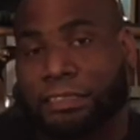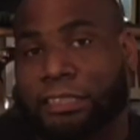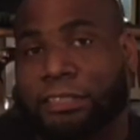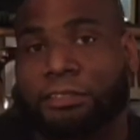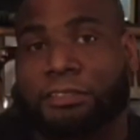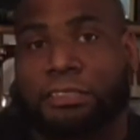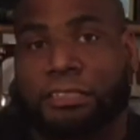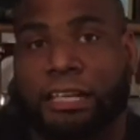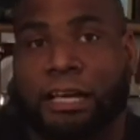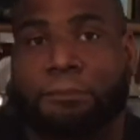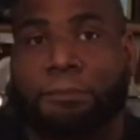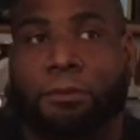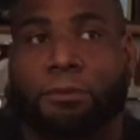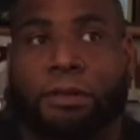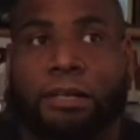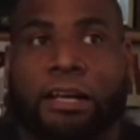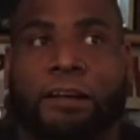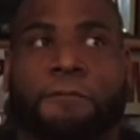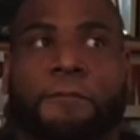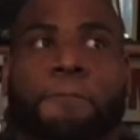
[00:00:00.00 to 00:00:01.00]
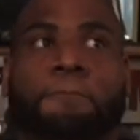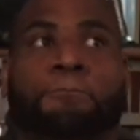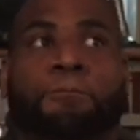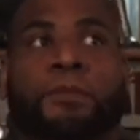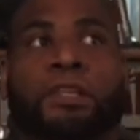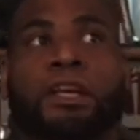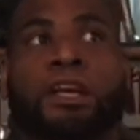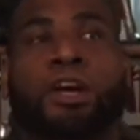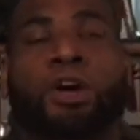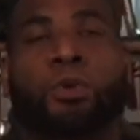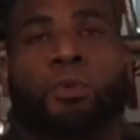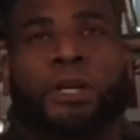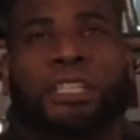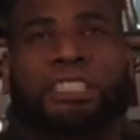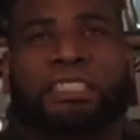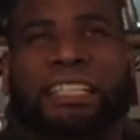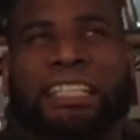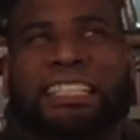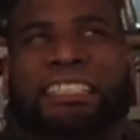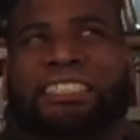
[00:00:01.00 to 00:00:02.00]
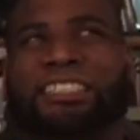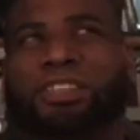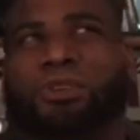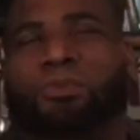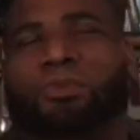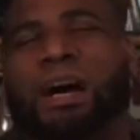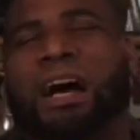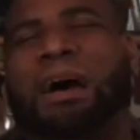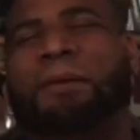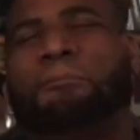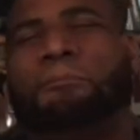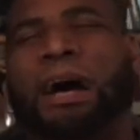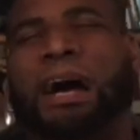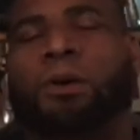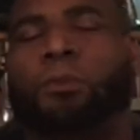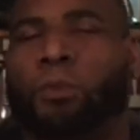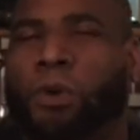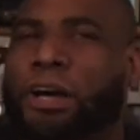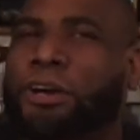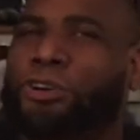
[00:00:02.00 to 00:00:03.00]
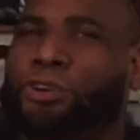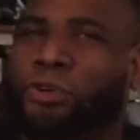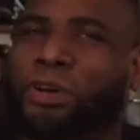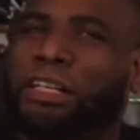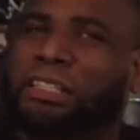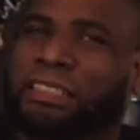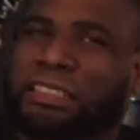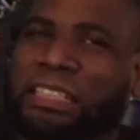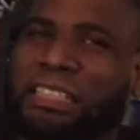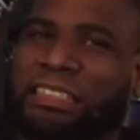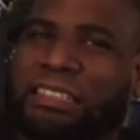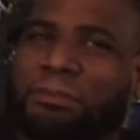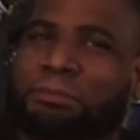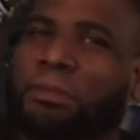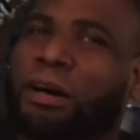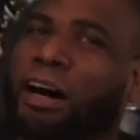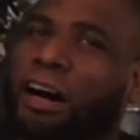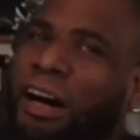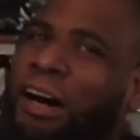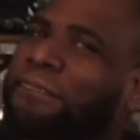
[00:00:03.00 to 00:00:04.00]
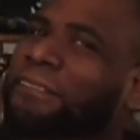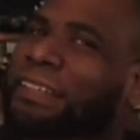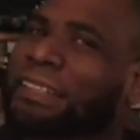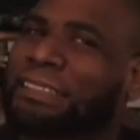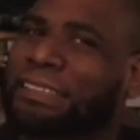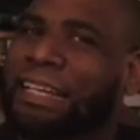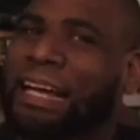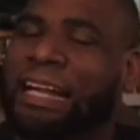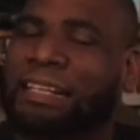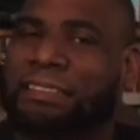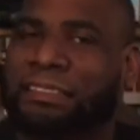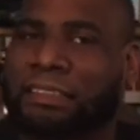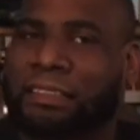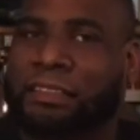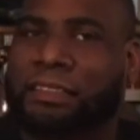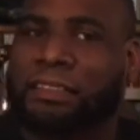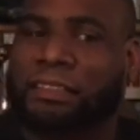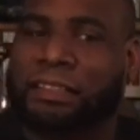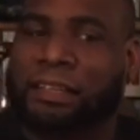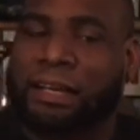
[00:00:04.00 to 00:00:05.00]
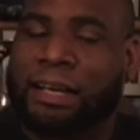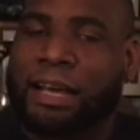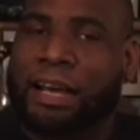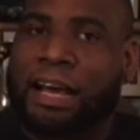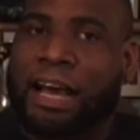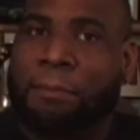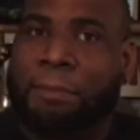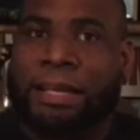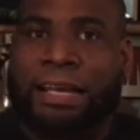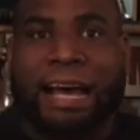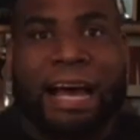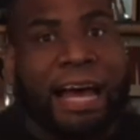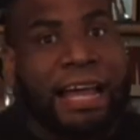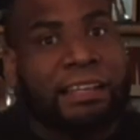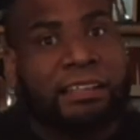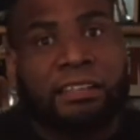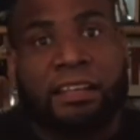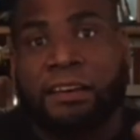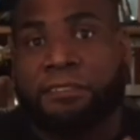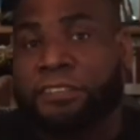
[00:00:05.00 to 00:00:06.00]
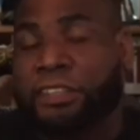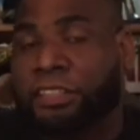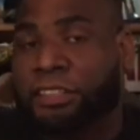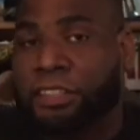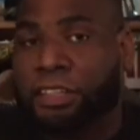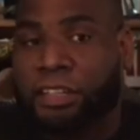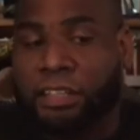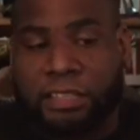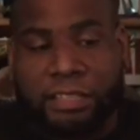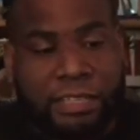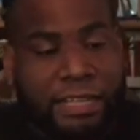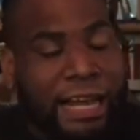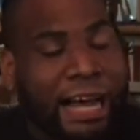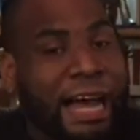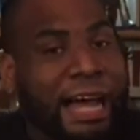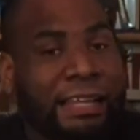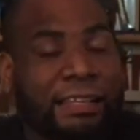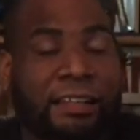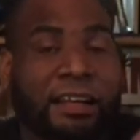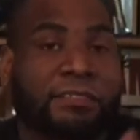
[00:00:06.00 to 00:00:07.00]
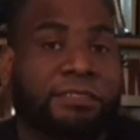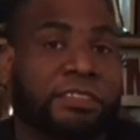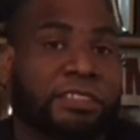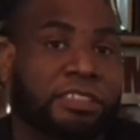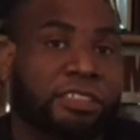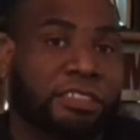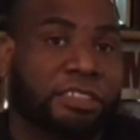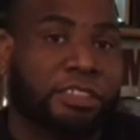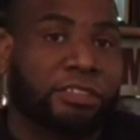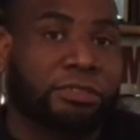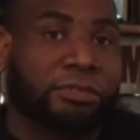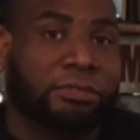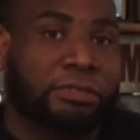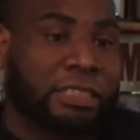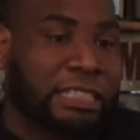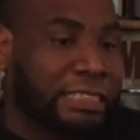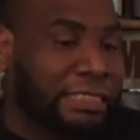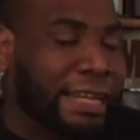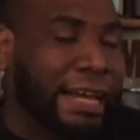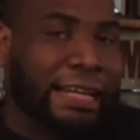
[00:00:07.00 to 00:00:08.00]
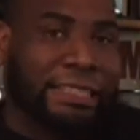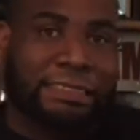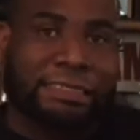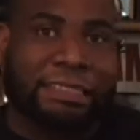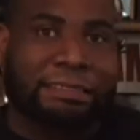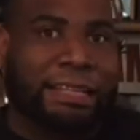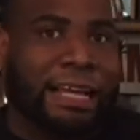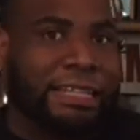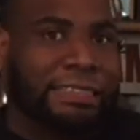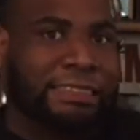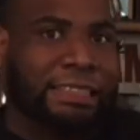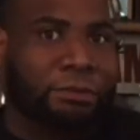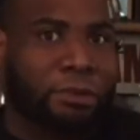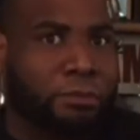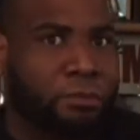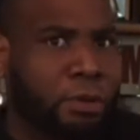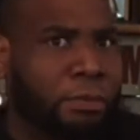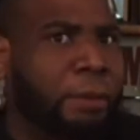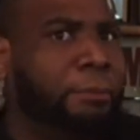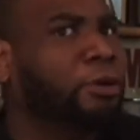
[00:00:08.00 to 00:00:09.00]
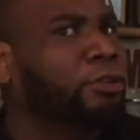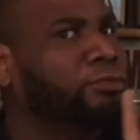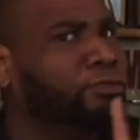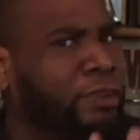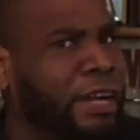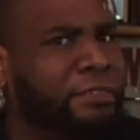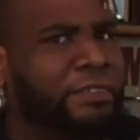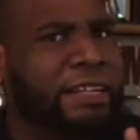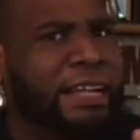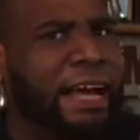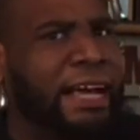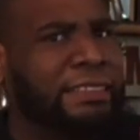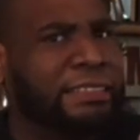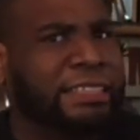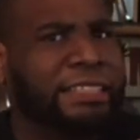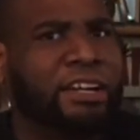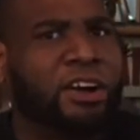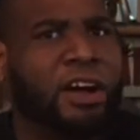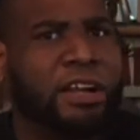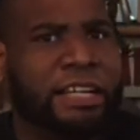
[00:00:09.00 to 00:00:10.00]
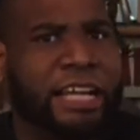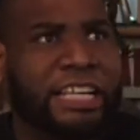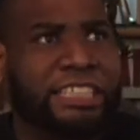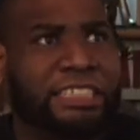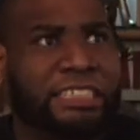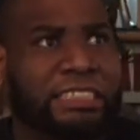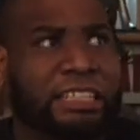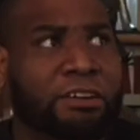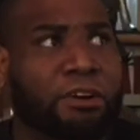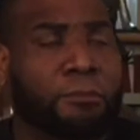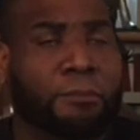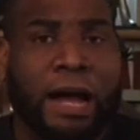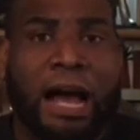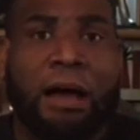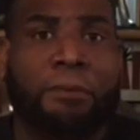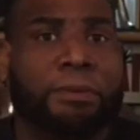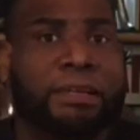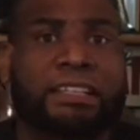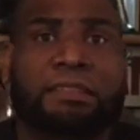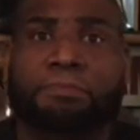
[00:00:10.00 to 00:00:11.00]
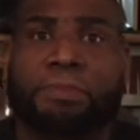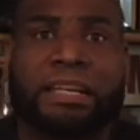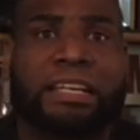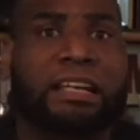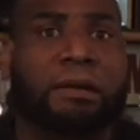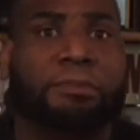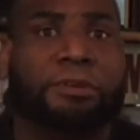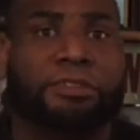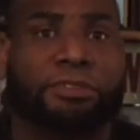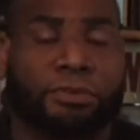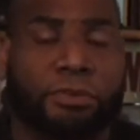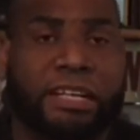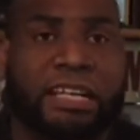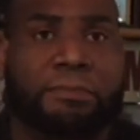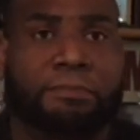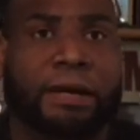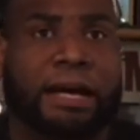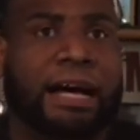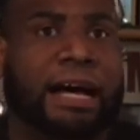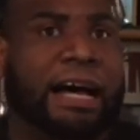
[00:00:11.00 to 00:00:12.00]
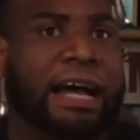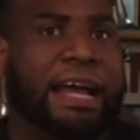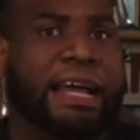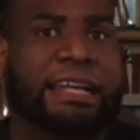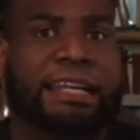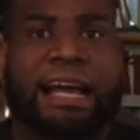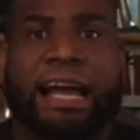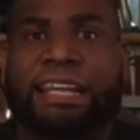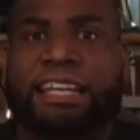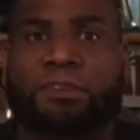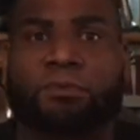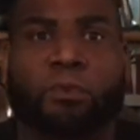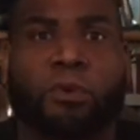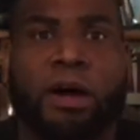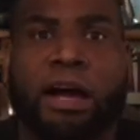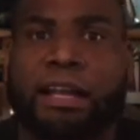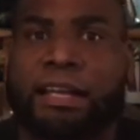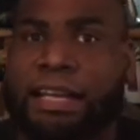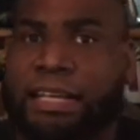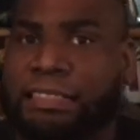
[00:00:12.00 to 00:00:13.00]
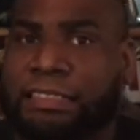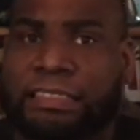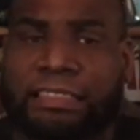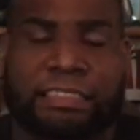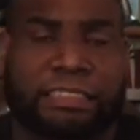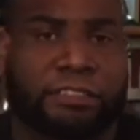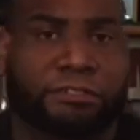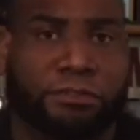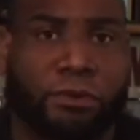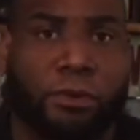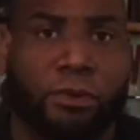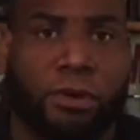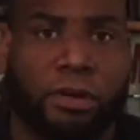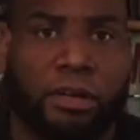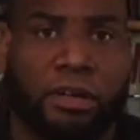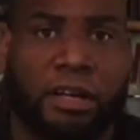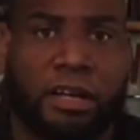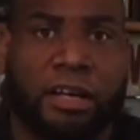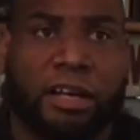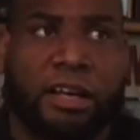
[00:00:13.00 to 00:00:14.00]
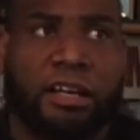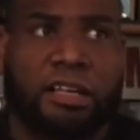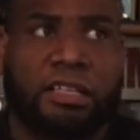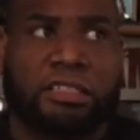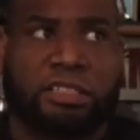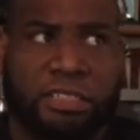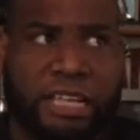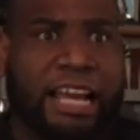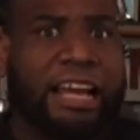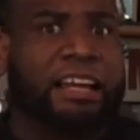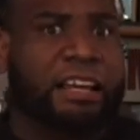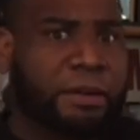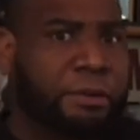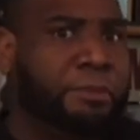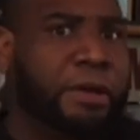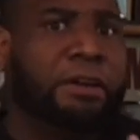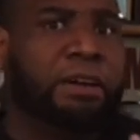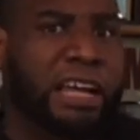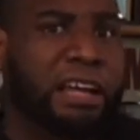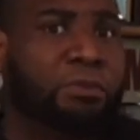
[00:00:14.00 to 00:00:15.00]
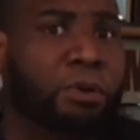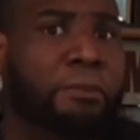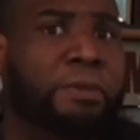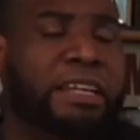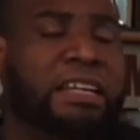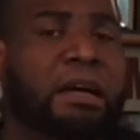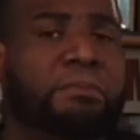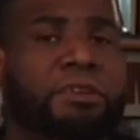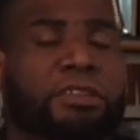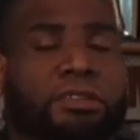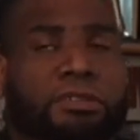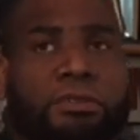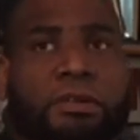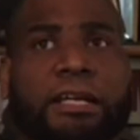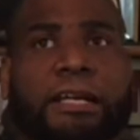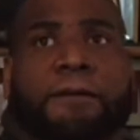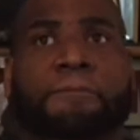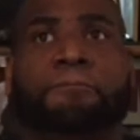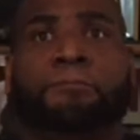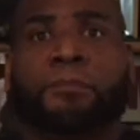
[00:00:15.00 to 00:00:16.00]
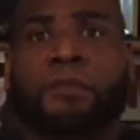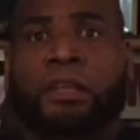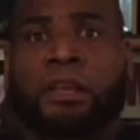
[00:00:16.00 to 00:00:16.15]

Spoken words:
shows up or whatever. Which leads to my one criticism of this Godzilla. I mean, I love the look. I love the suit. It's like I said, one of my most favorite Godzilla incarnations. It would probably be number three behind 91 and 64. So yeah, it would be number three.